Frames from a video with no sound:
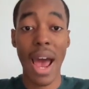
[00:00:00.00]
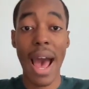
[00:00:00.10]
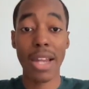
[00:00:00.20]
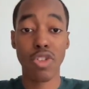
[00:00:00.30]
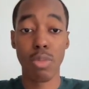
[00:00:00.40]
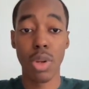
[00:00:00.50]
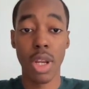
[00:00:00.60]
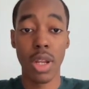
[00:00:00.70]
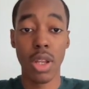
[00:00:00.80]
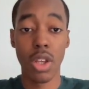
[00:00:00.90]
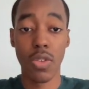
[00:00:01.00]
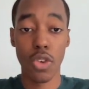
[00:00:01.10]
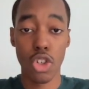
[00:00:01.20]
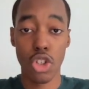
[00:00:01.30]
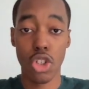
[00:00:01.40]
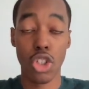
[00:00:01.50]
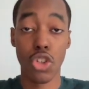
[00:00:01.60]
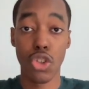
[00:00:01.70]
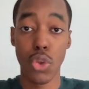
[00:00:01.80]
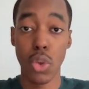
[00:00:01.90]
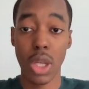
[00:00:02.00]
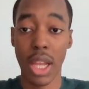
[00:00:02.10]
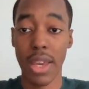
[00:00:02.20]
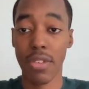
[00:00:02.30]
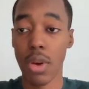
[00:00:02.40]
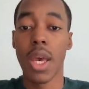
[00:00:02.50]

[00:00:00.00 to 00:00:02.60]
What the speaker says: attributed conversions to Klaviyo.